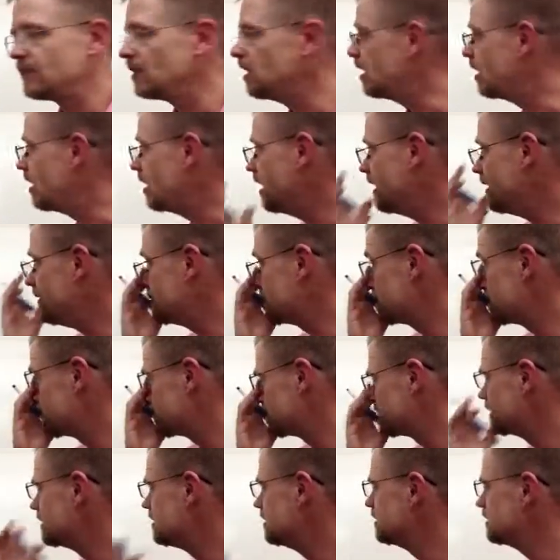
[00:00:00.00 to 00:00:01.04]
All right?
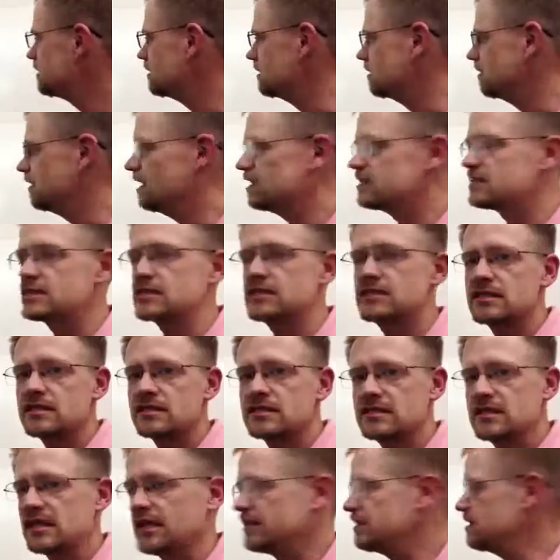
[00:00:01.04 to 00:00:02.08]
Let's
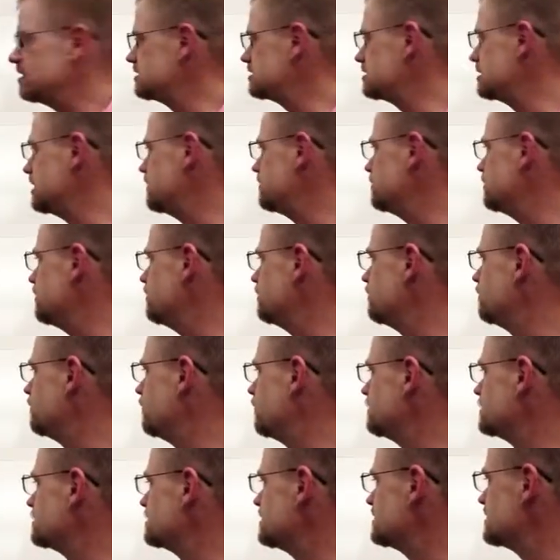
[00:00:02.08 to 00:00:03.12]
set this up though
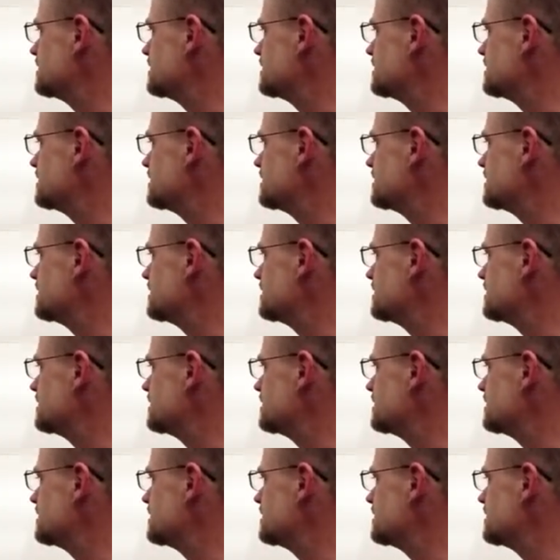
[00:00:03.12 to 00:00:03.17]
first.